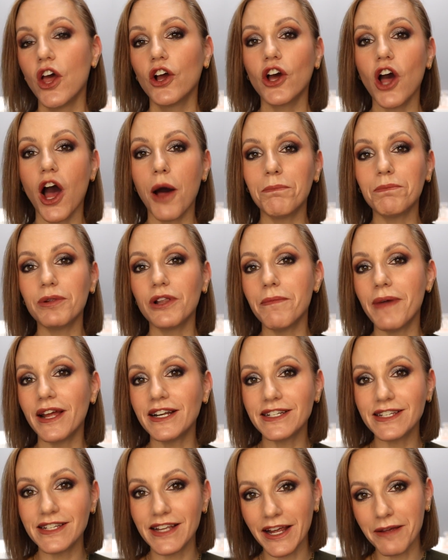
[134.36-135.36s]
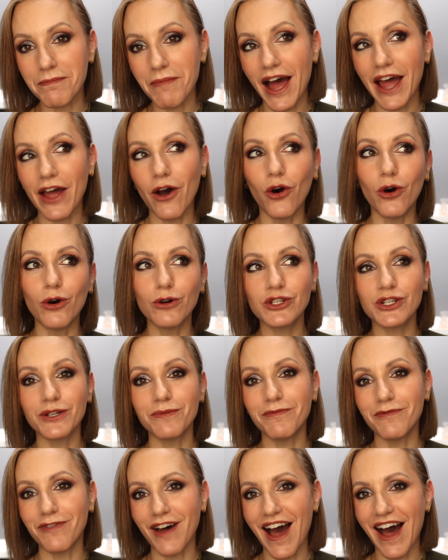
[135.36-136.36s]
complimenting my
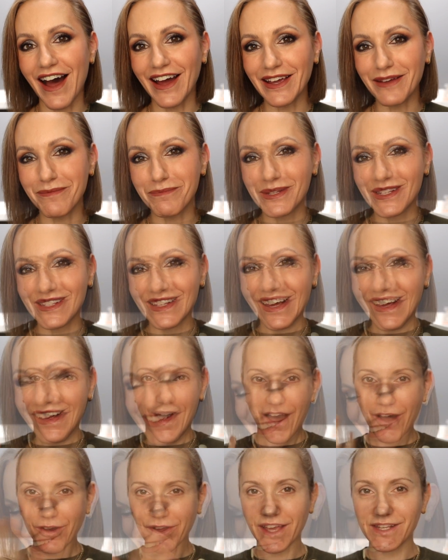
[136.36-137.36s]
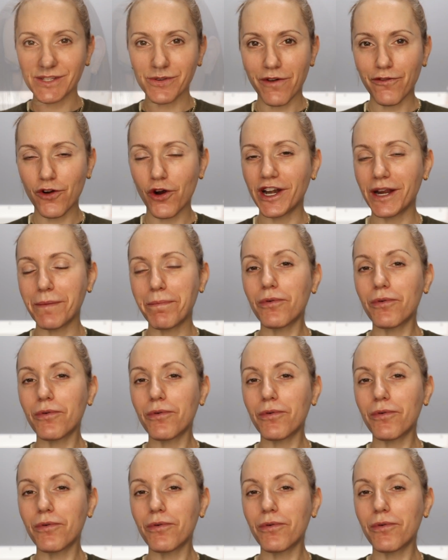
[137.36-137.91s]
autumn vibes. Okay, so I've already